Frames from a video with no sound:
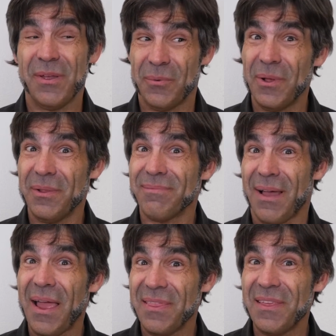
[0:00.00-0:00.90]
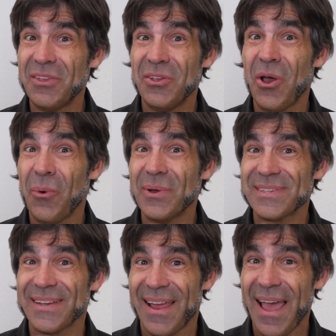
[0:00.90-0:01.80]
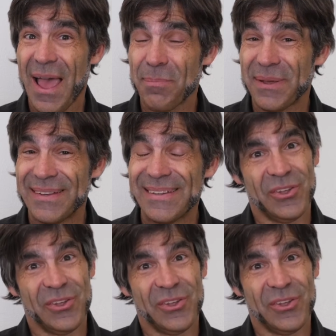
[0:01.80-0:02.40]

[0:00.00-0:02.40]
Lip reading: well, I think you know what's going to happen.